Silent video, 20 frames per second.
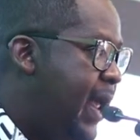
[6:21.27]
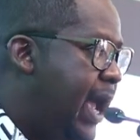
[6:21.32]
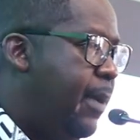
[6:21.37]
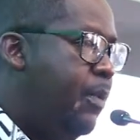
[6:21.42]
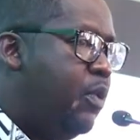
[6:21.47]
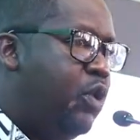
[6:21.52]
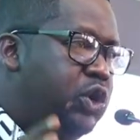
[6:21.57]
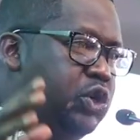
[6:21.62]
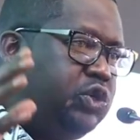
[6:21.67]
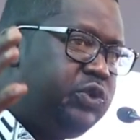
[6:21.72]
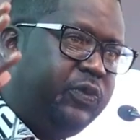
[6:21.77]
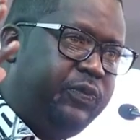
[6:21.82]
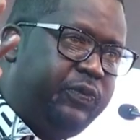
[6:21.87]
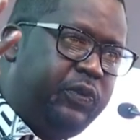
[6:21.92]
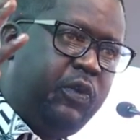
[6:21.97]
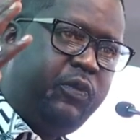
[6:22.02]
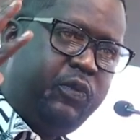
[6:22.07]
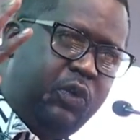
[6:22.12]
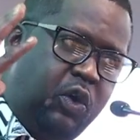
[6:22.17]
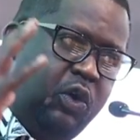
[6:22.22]
I'm going to
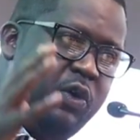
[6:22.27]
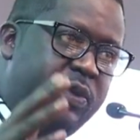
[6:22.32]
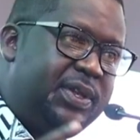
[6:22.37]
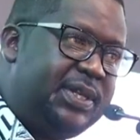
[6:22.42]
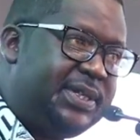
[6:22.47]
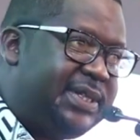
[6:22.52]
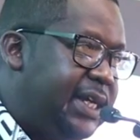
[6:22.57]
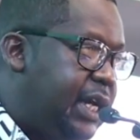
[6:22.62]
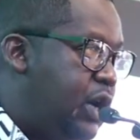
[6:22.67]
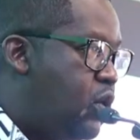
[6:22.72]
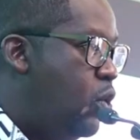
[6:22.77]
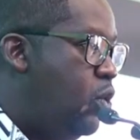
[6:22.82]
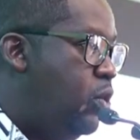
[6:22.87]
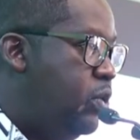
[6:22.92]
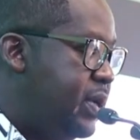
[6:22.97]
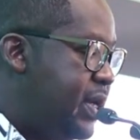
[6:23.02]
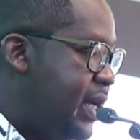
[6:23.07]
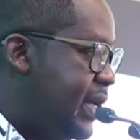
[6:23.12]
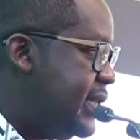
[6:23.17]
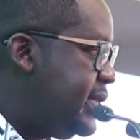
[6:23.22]
involve all the
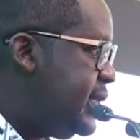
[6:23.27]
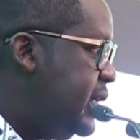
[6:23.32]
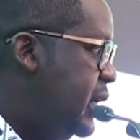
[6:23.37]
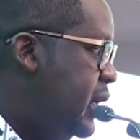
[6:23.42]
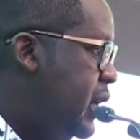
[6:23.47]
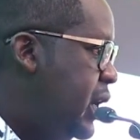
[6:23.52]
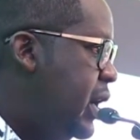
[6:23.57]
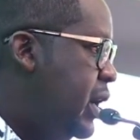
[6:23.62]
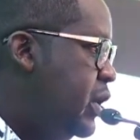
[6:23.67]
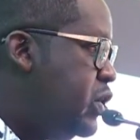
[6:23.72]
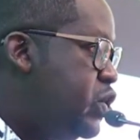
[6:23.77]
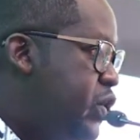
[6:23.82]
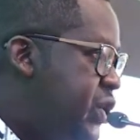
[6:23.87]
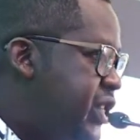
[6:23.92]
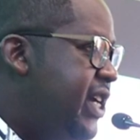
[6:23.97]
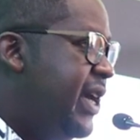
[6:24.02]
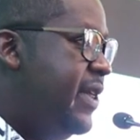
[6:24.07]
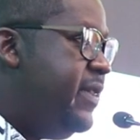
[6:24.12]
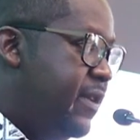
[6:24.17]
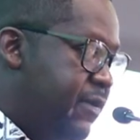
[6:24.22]
stakeholders to
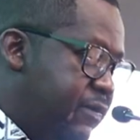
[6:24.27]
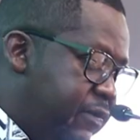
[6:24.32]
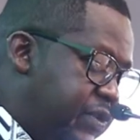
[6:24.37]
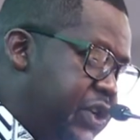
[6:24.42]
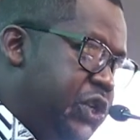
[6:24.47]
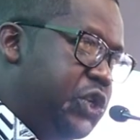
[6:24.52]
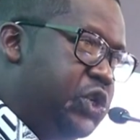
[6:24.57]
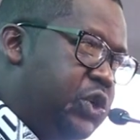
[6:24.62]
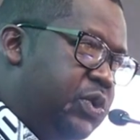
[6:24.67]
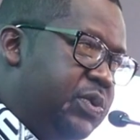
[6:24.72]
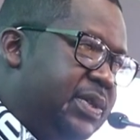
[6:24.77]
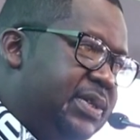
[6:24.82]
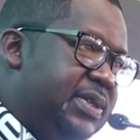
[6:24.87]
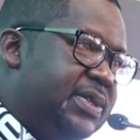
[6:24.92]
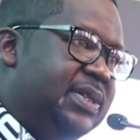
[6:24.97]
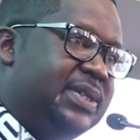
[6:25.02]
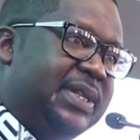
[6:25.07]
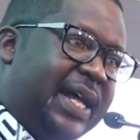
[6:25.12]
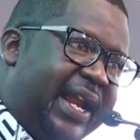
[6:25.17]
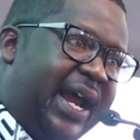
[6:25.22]
share the
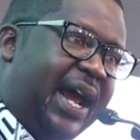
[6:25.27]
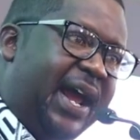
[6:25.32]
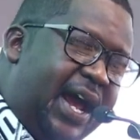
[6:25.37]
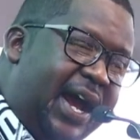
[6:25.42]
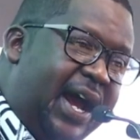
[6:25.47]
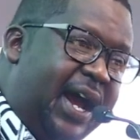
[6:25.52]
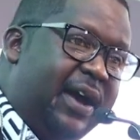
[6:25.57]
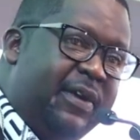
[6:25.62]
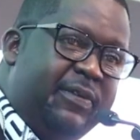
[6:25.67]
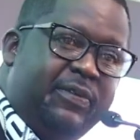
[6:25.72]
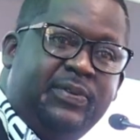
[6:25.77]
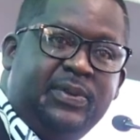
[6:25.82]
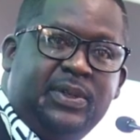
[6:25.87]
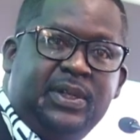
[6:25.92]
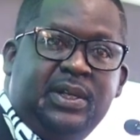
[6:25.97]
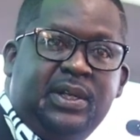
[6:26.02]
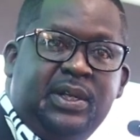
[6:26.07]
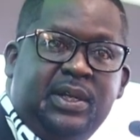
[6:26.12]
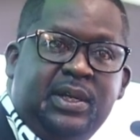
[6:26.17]
visions that I have,